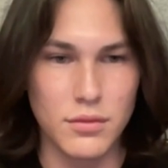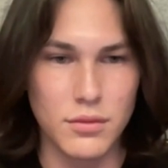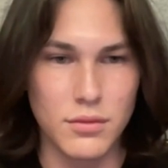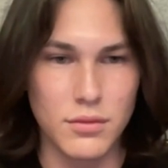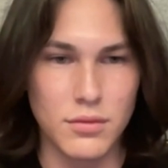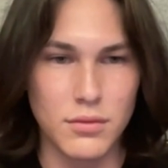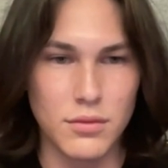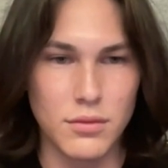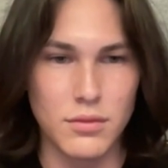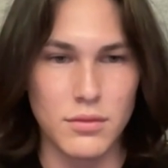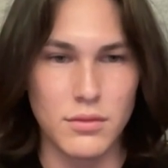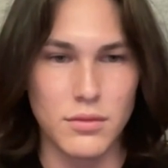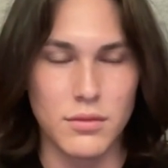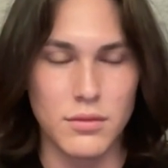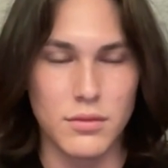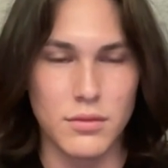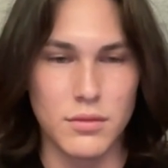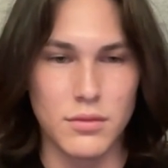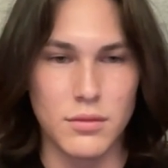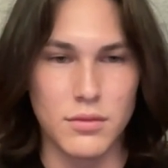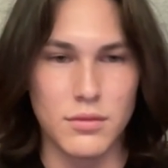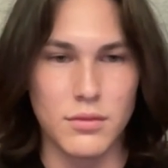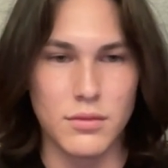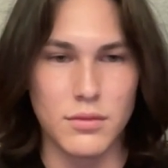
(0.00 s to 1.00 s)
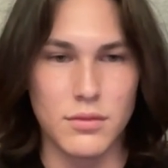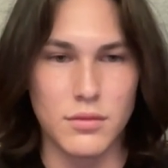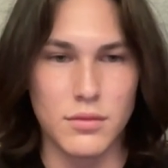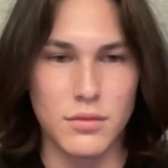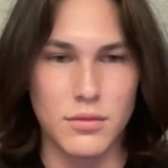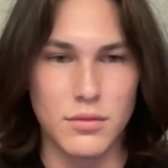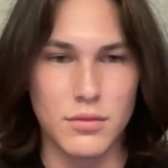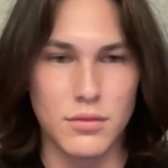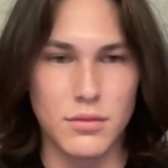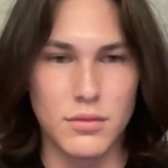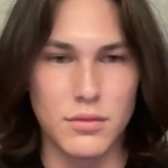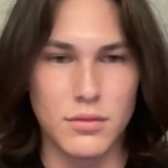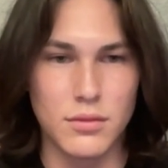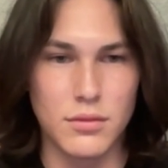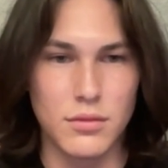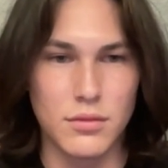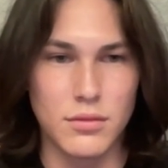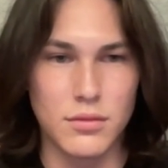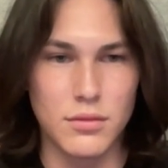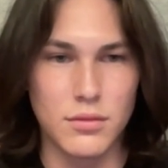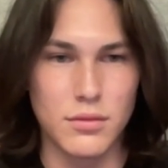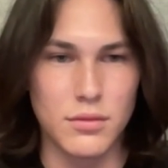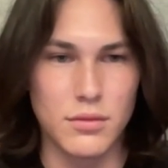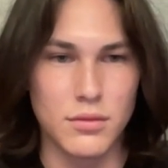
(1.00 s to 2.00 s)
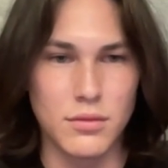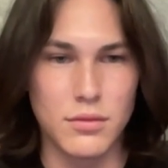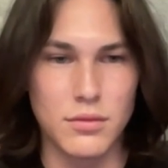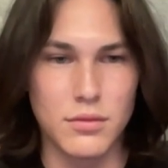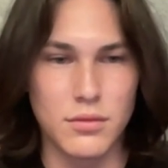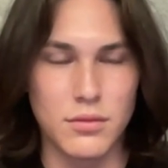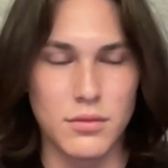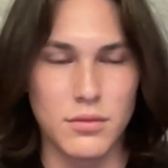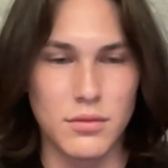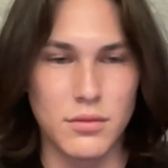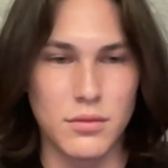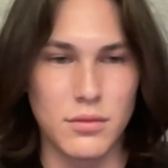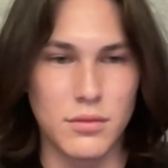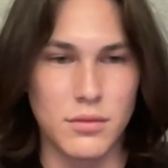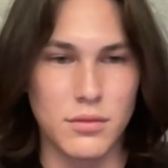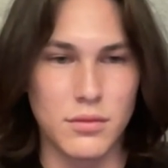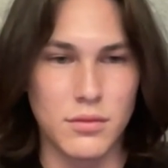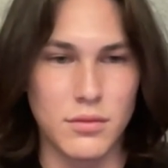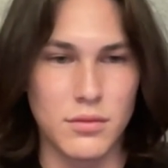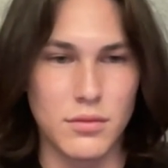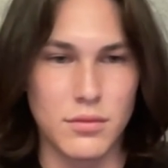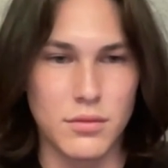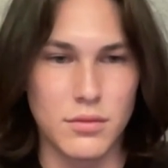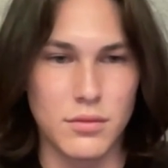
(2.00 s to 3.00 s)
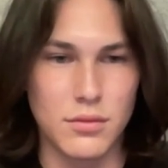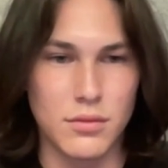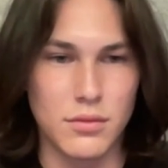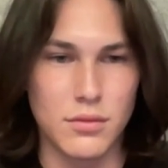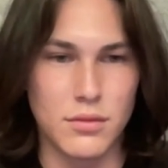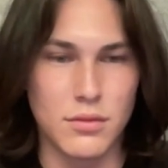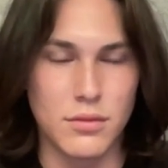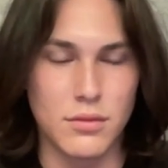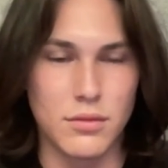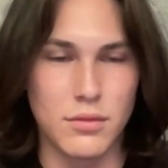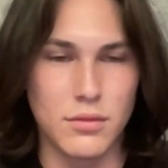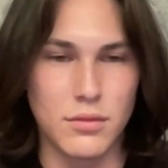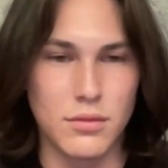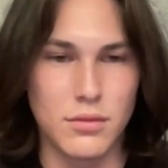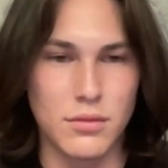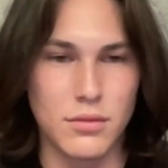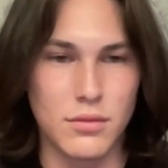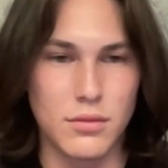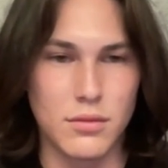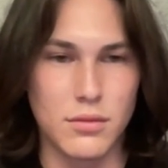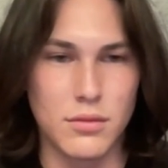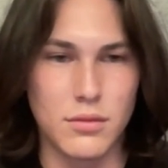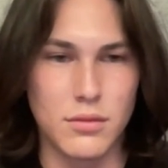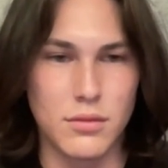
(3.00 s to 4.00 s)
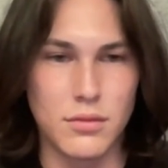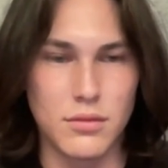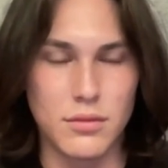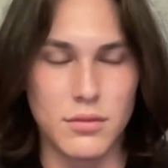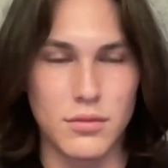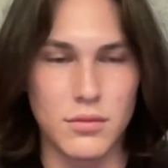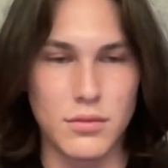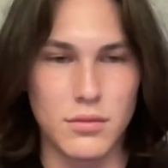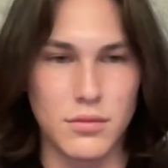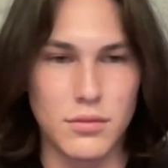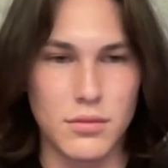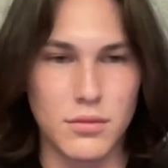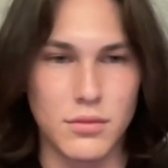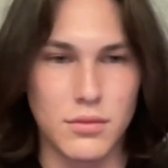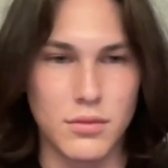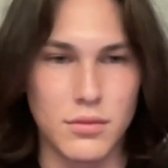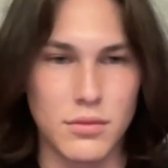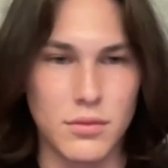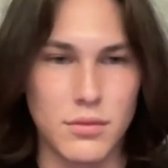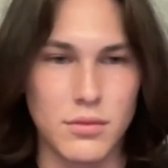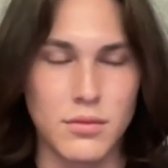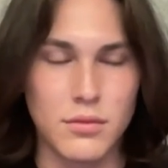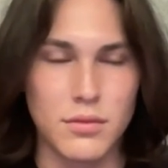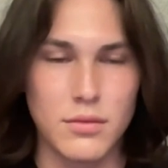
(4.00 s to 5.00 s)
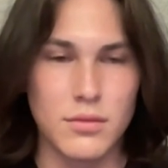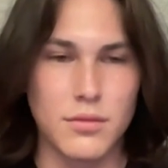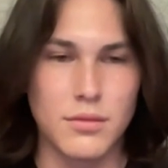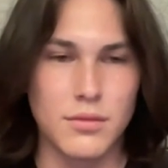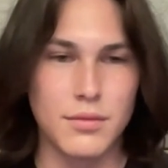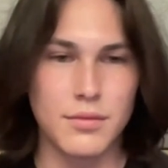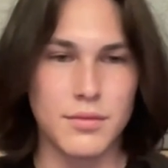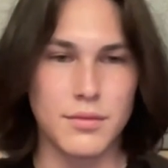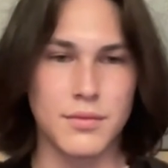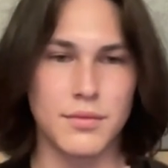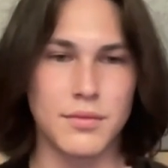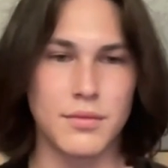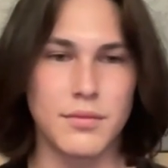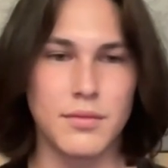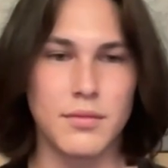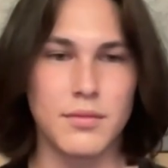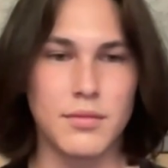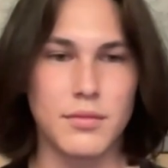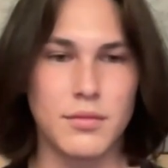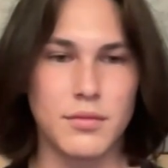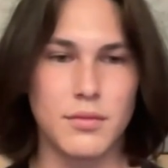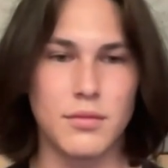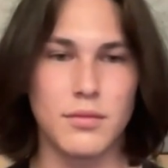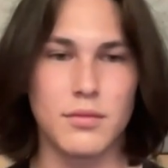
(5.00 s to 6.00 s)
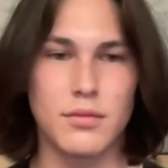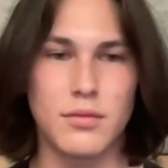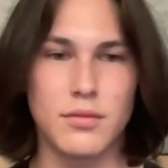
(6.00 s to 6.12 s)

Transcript: [no speech]